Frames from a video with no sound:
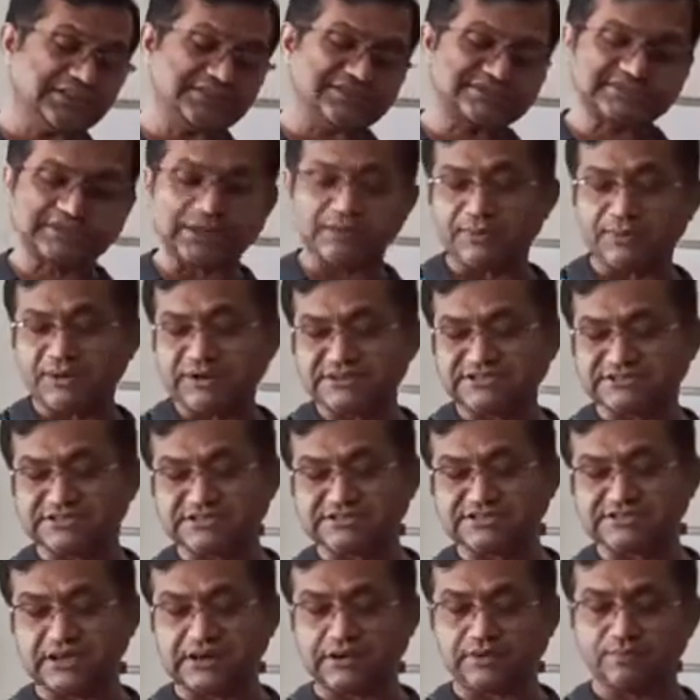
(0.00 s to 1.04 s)
the summer
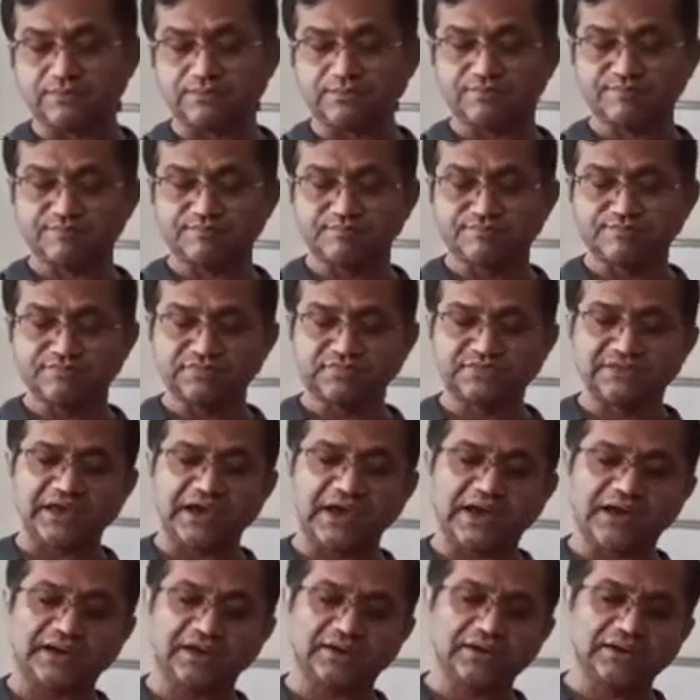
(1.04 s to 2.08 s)
season they
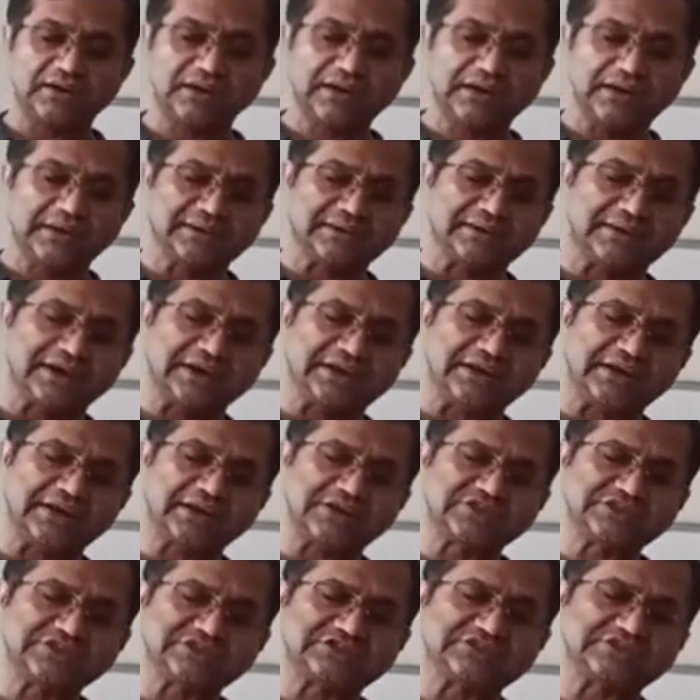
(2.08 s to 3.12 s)
are
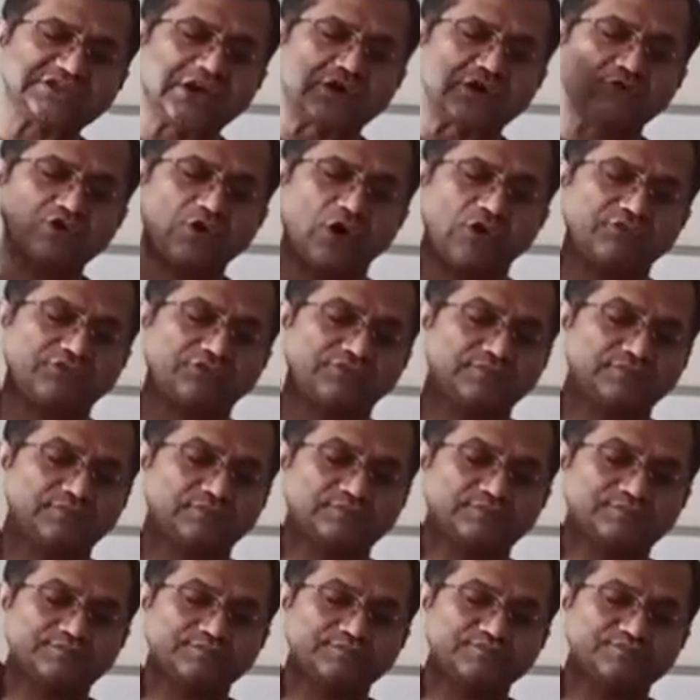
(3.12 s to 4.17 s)
getting shaved off.
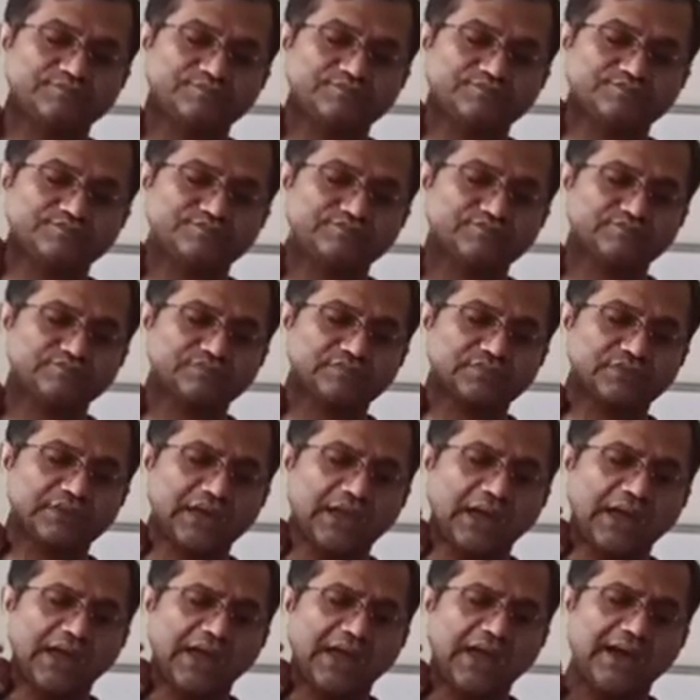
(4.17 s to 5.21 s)

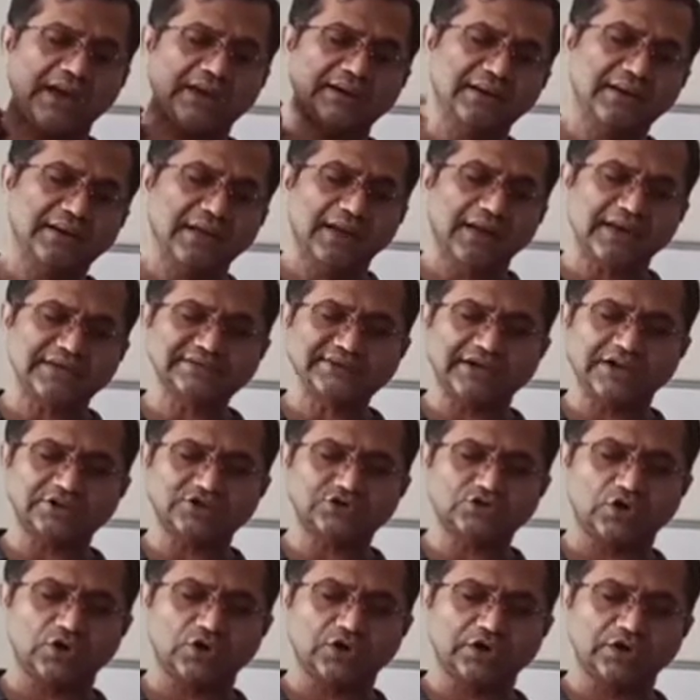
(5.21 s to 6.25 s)
And as I
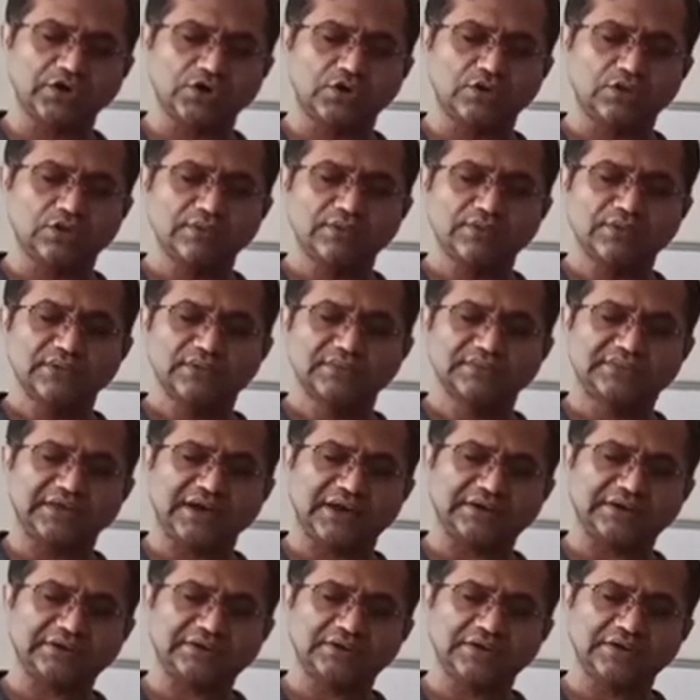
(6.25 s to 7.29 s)
told you
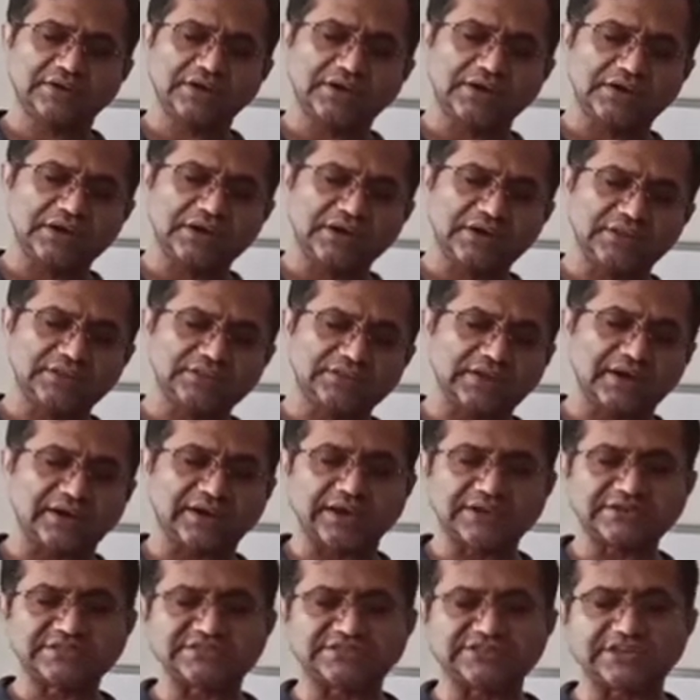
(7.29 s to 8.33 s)
that they
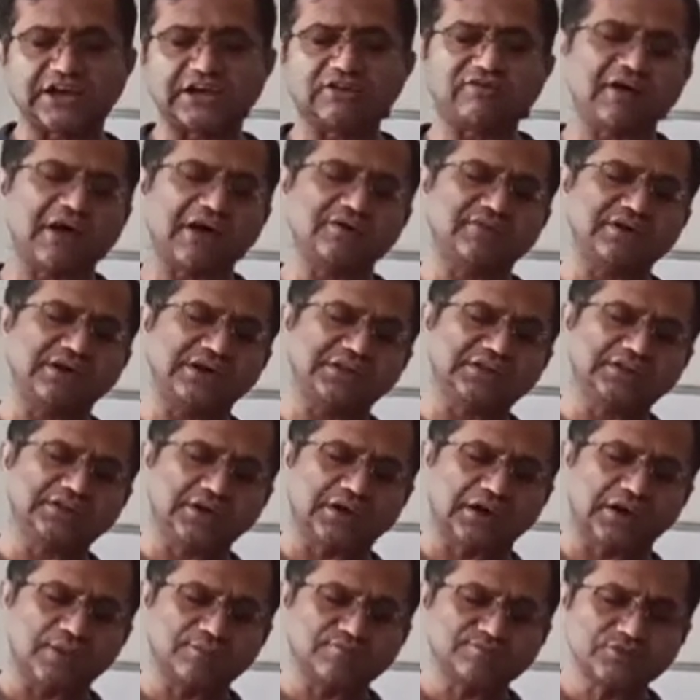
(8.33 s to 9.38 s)
can survive in
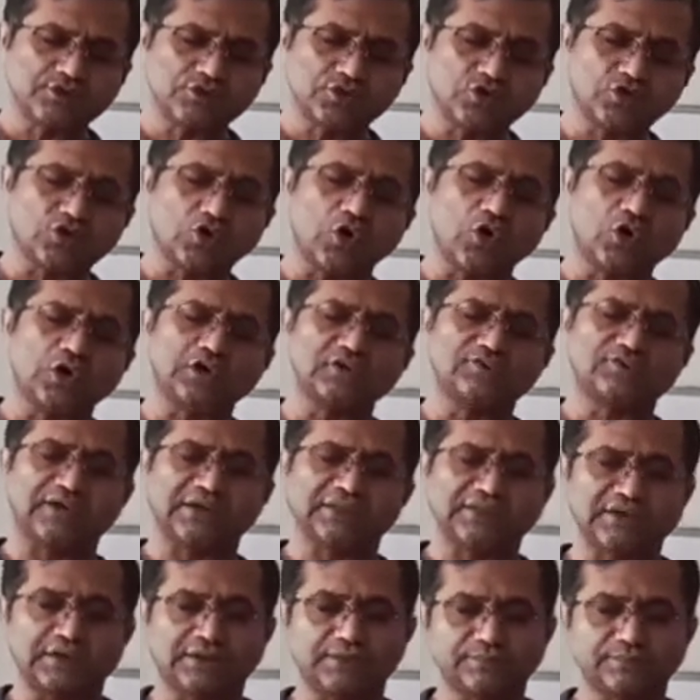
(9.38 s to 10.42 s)
the cold
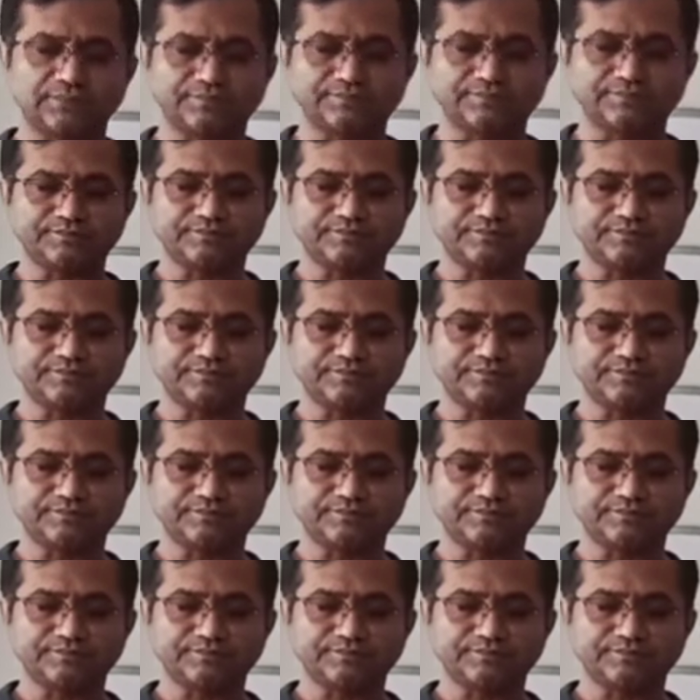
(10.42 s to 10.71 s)
weather.